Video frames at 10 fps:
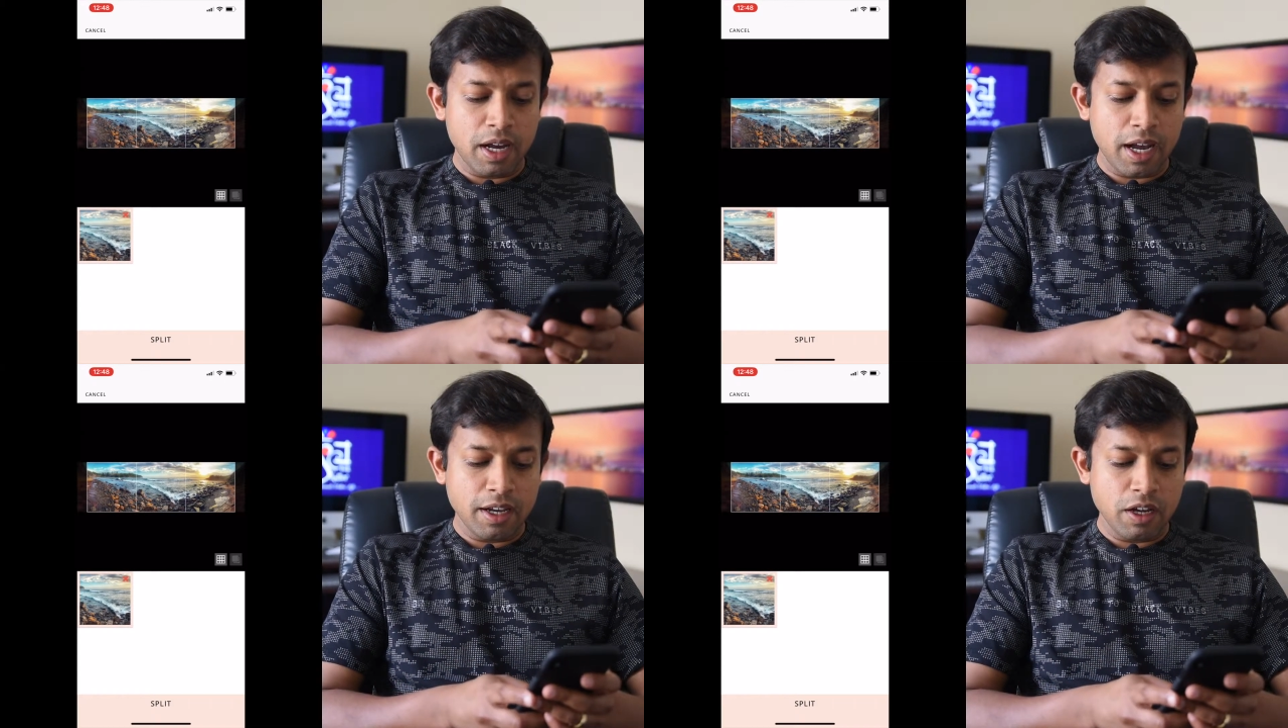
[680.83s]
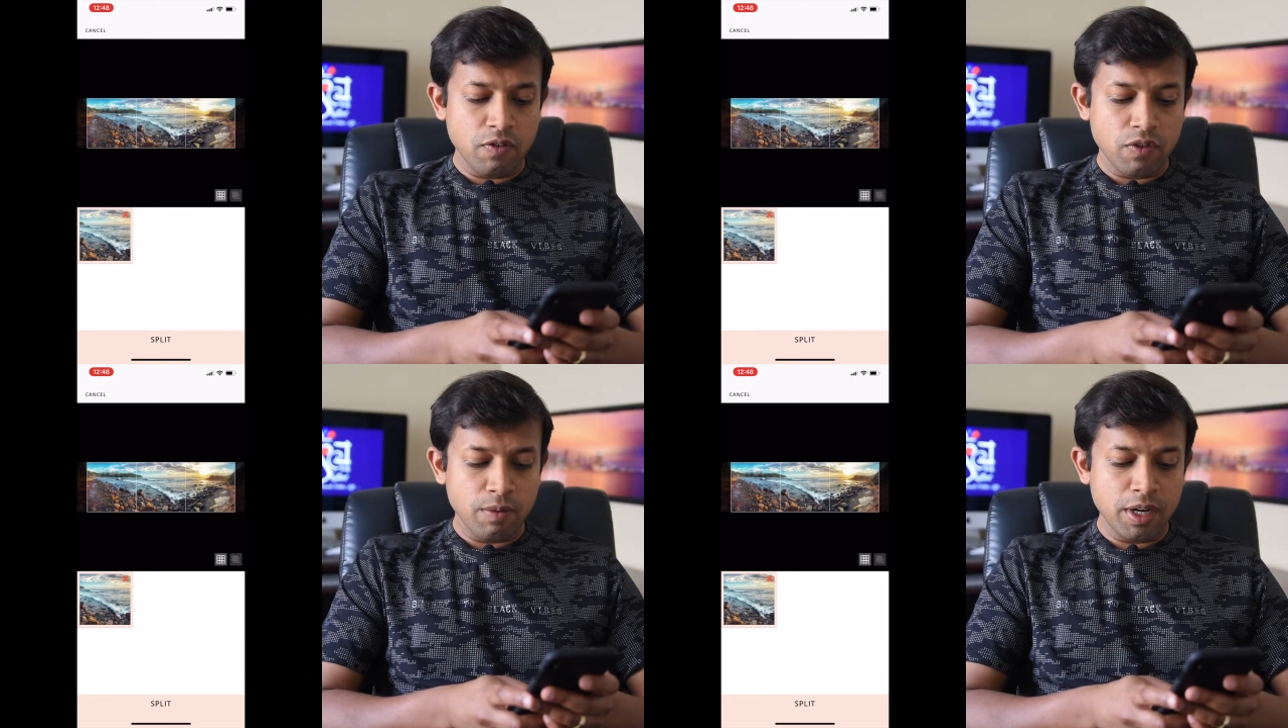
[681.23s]
I
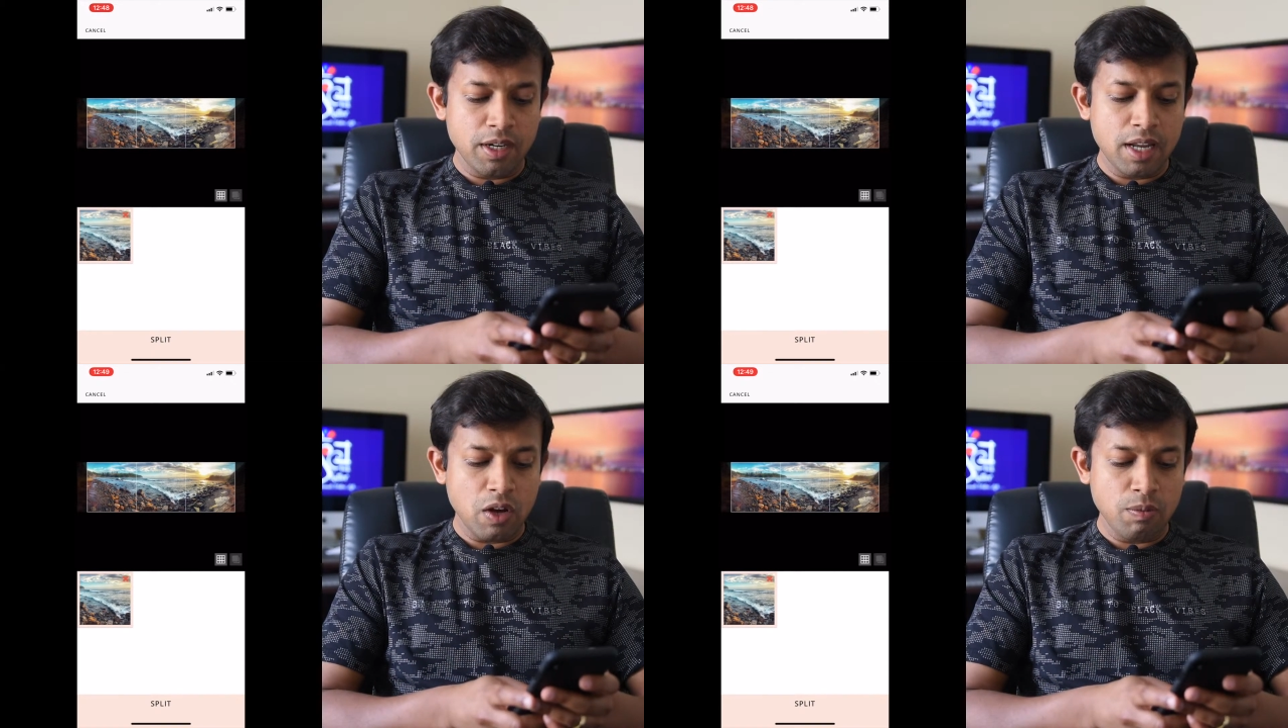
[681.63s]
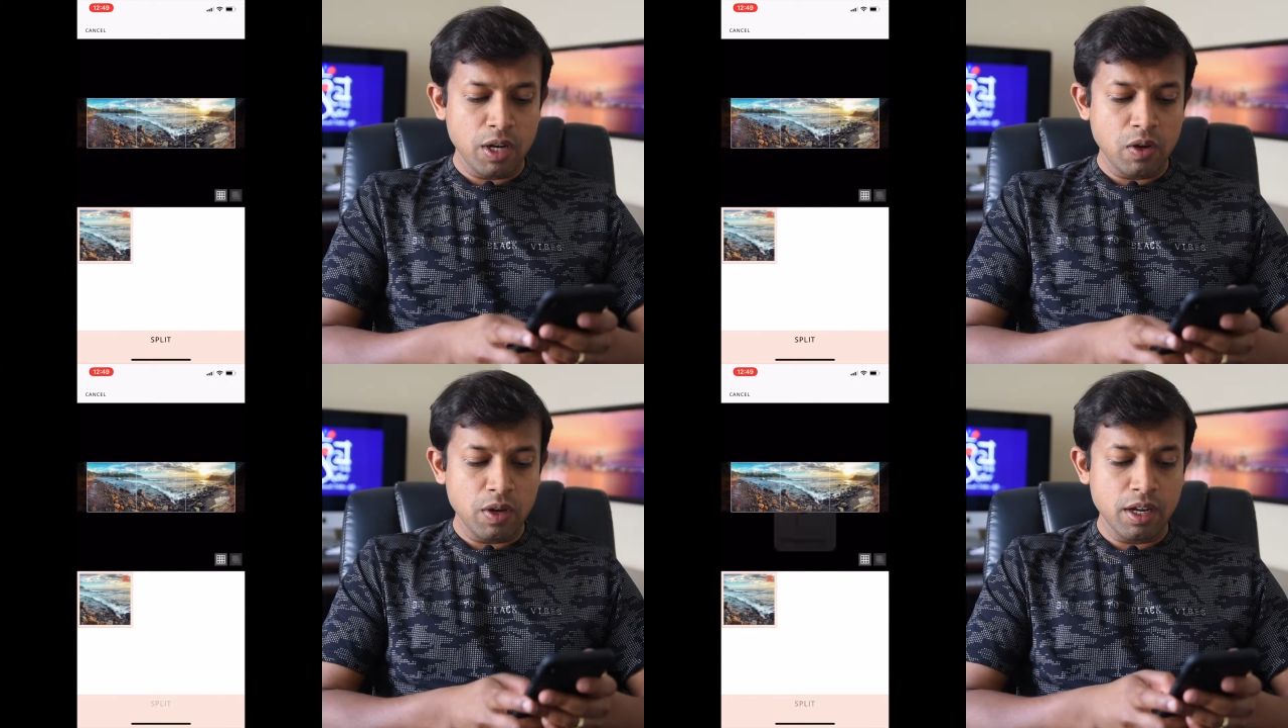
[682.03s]
confirm it down
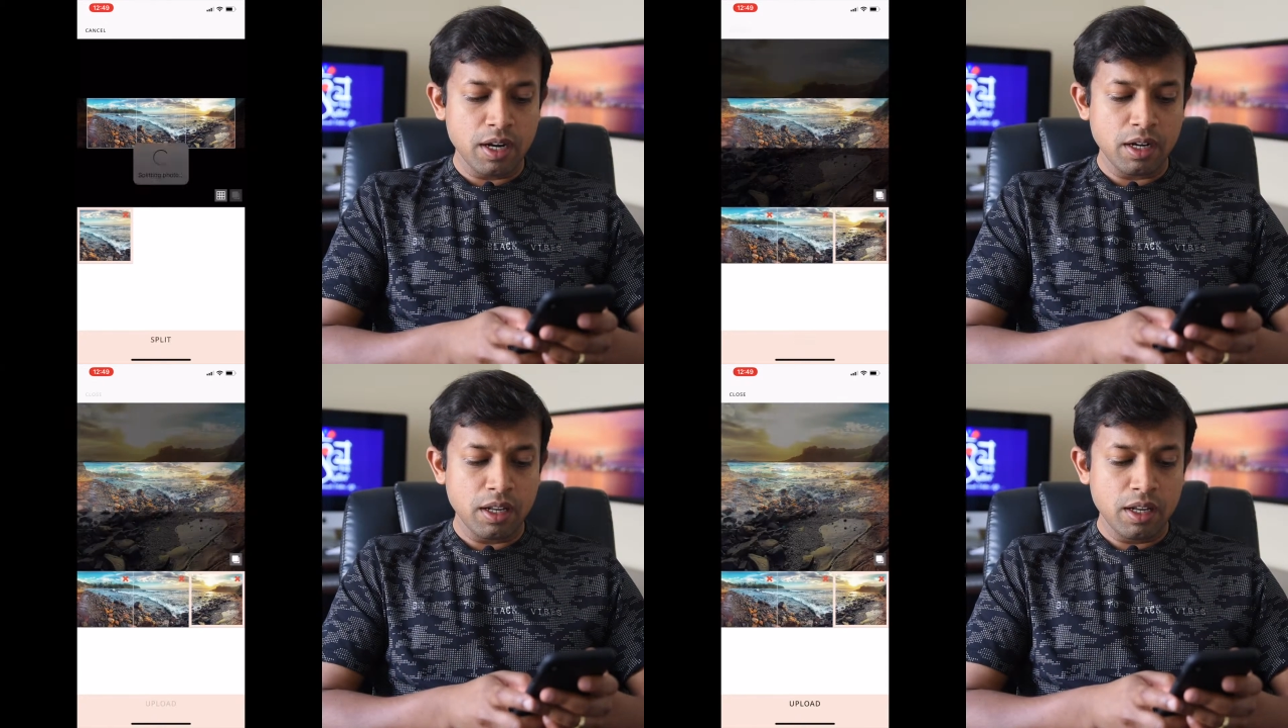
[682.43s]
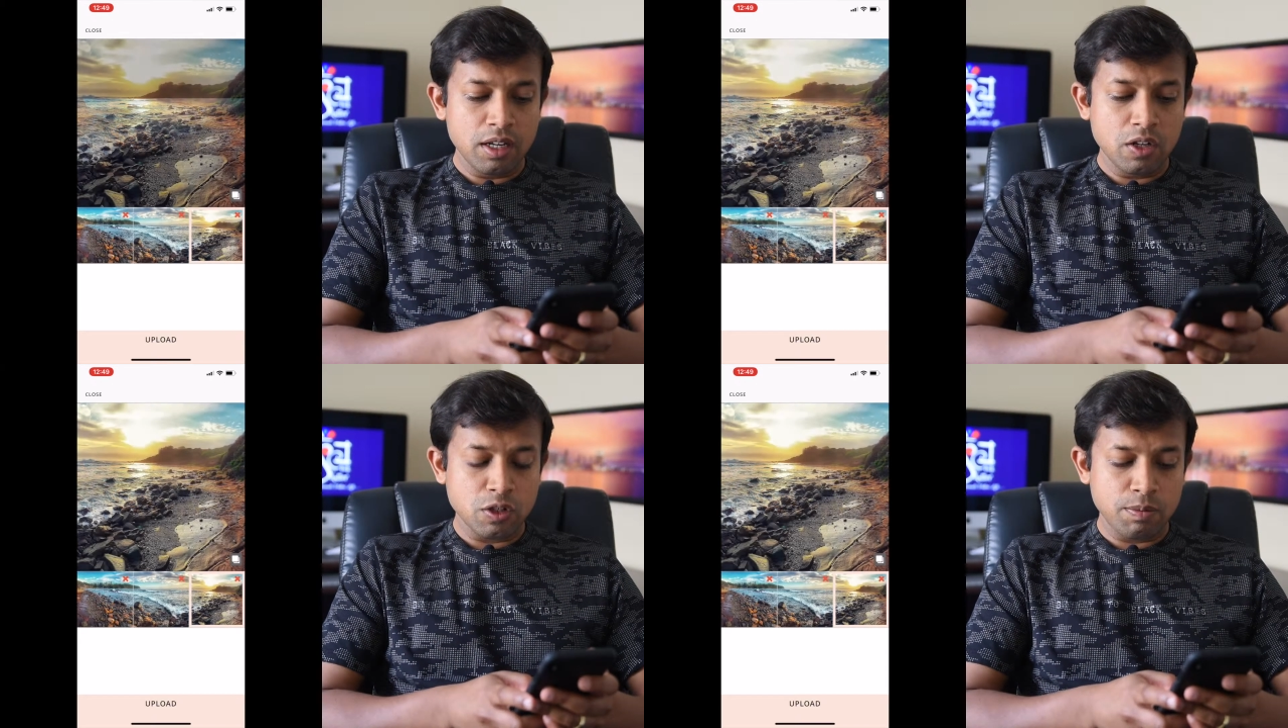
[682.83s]
below here
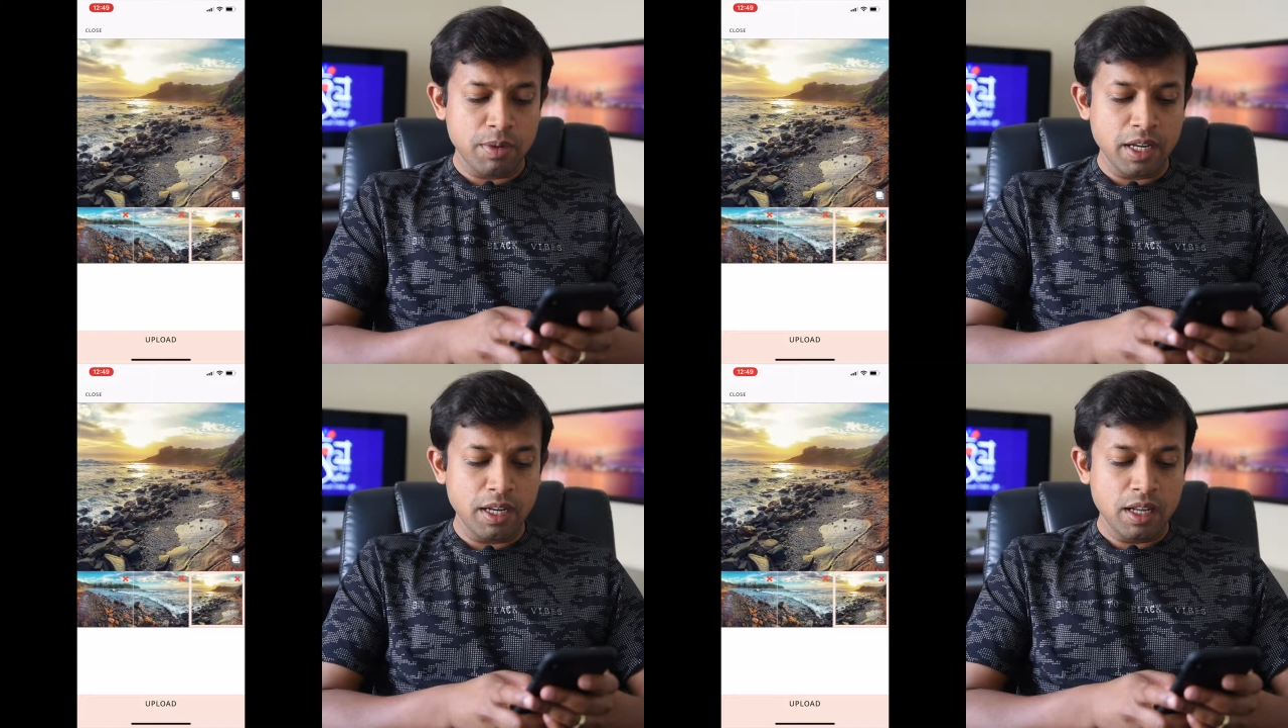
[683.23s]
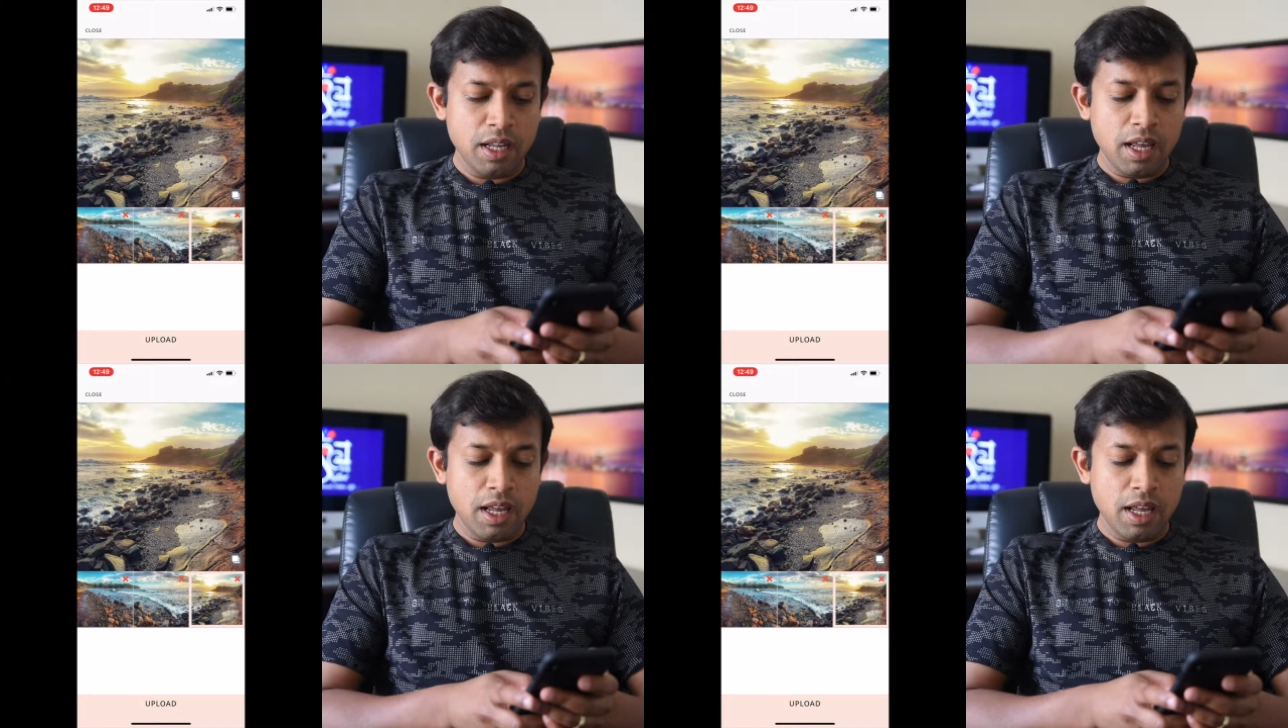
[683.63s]
to split,